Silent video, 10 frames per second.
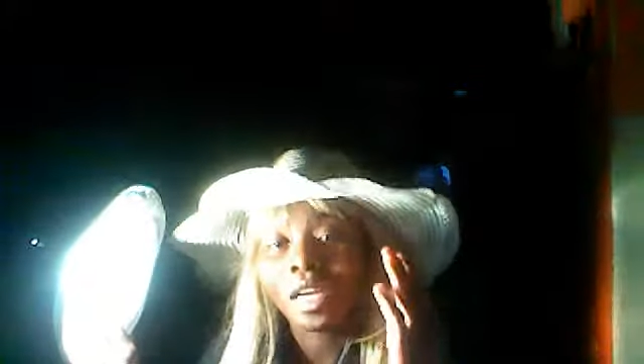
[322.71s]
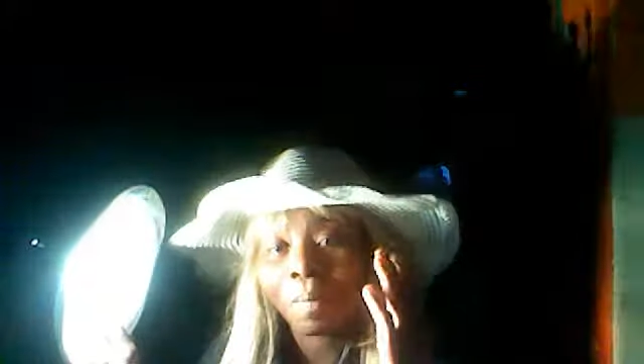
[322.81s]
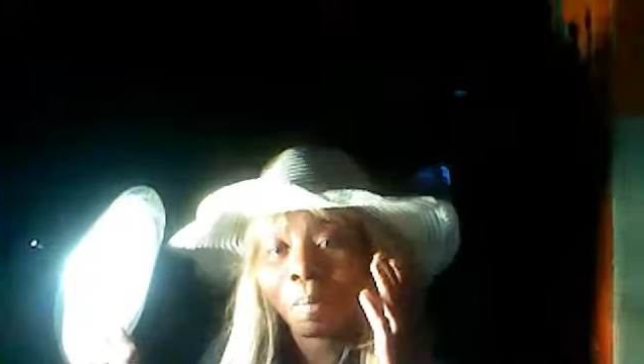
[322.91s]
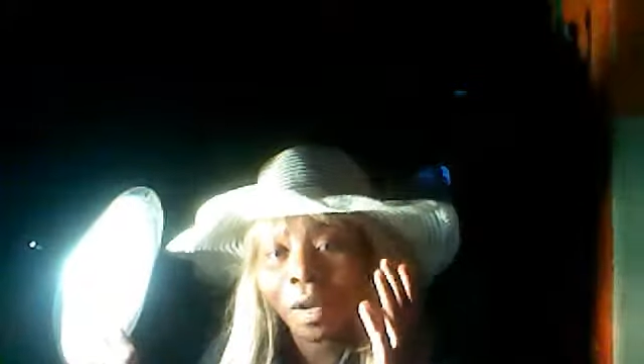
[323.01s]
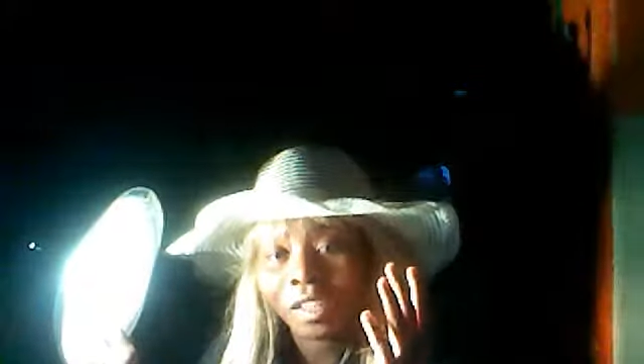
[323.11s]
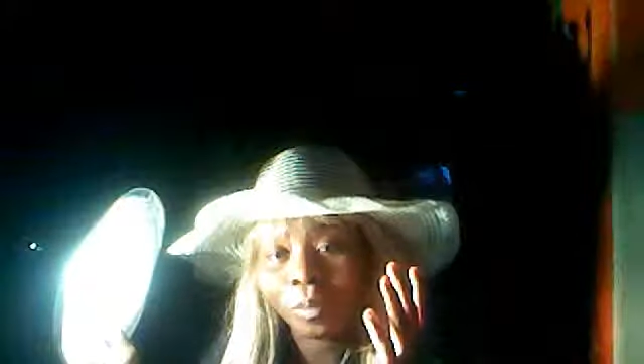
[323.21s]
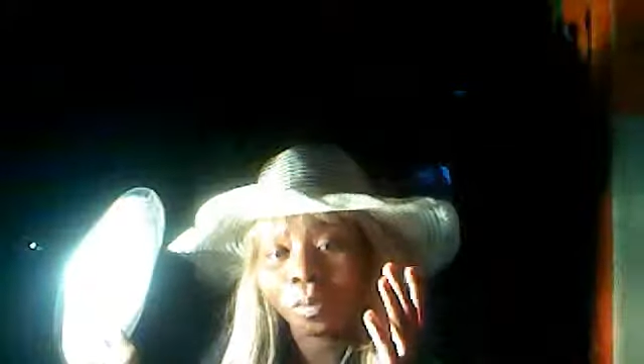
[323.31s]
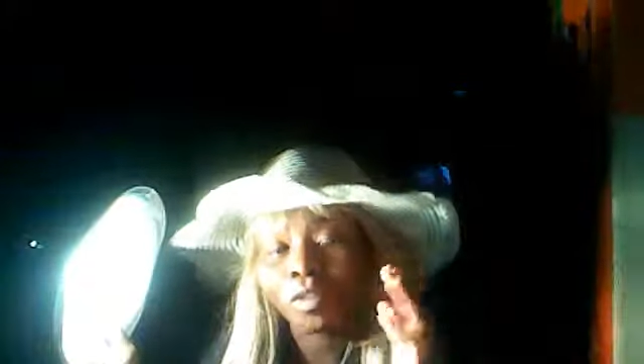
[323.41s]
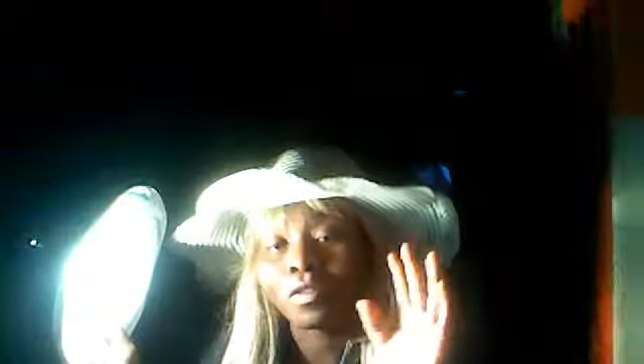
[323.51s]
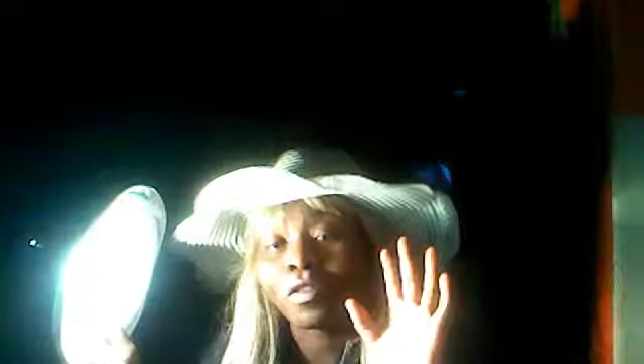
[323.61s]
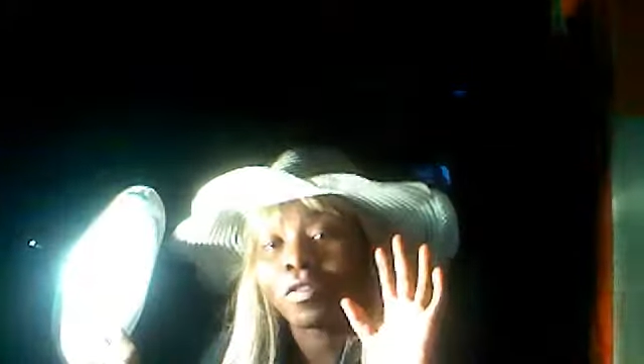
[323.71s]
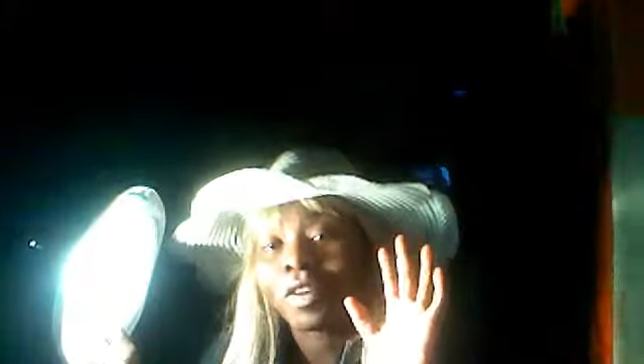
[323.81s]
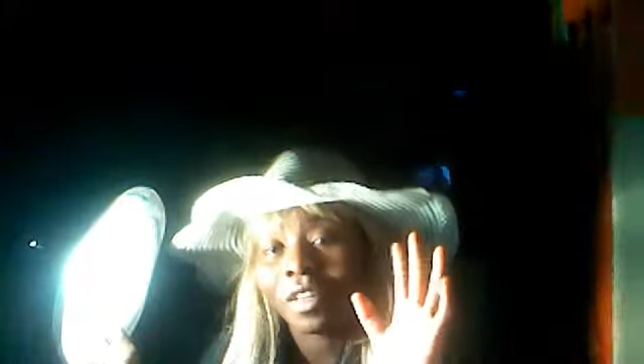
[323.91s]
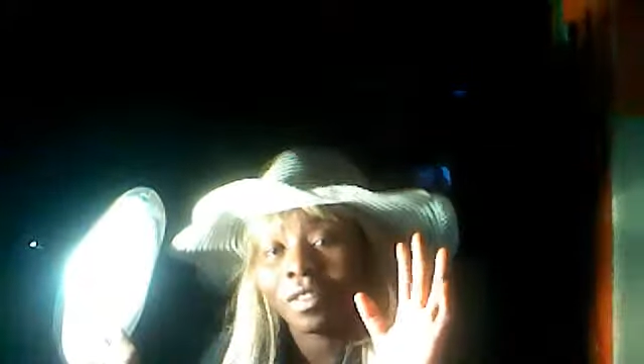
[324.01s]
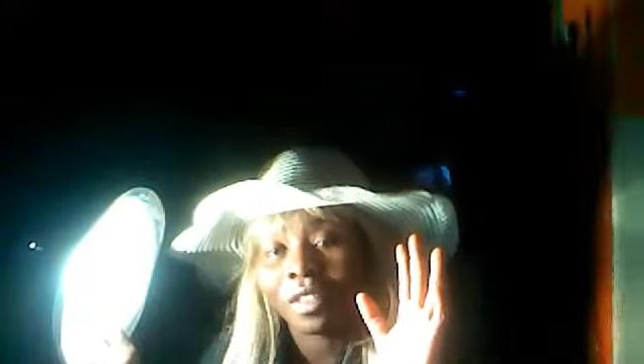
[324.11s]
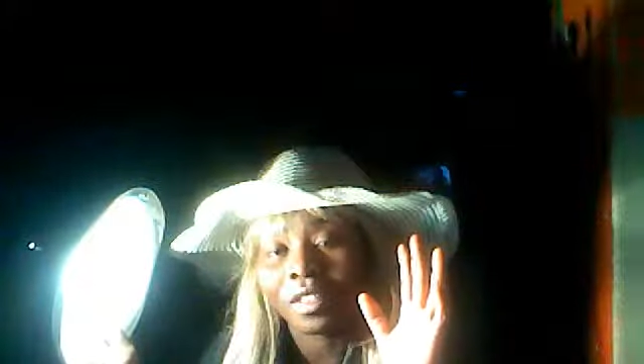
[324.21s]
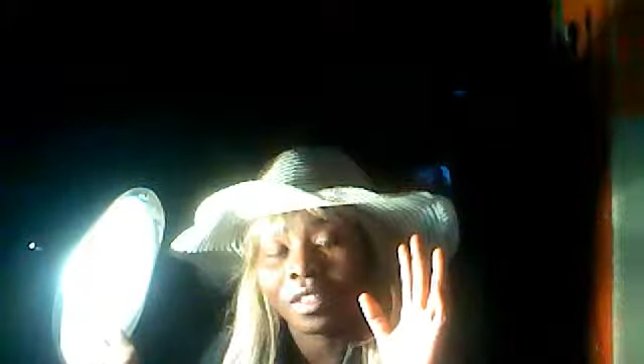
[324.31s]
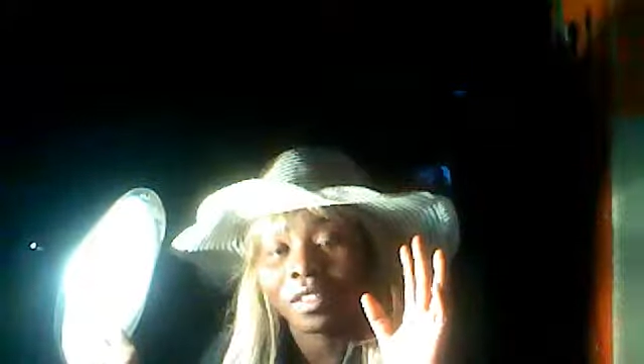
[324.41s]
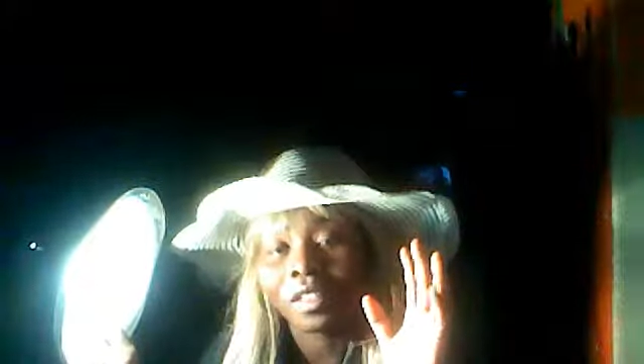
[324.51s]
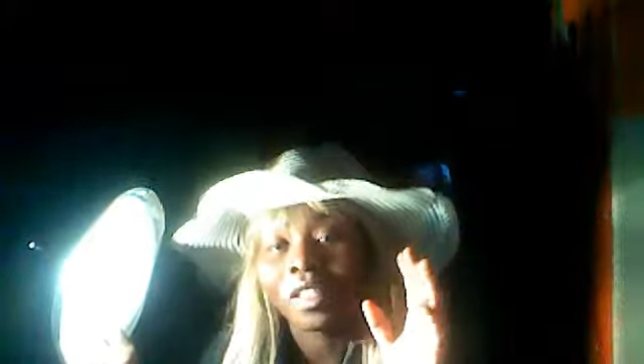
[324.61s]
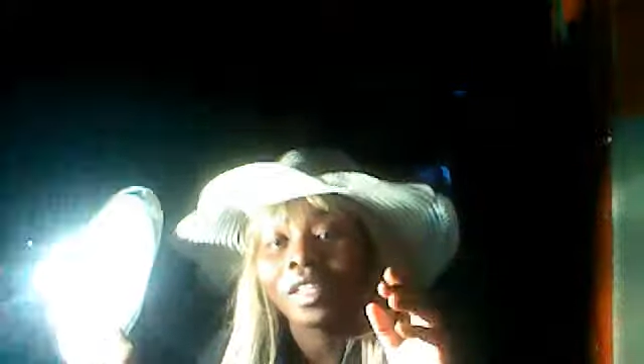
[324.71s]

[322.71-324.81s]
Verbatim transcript: a passport for five years.